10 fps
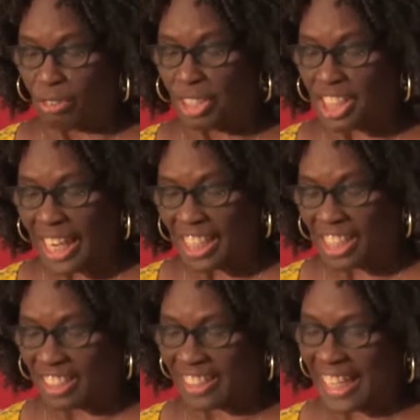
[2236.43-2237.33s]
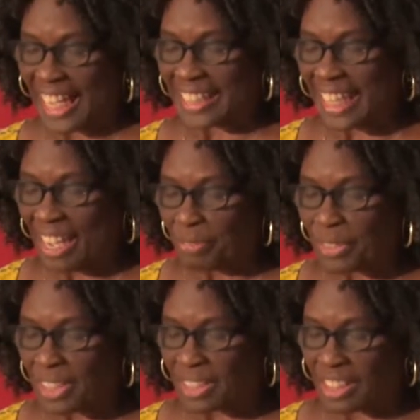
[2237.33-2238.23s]
rejection at
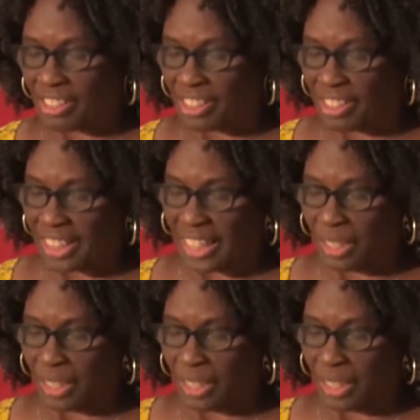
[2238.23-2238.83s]
every turn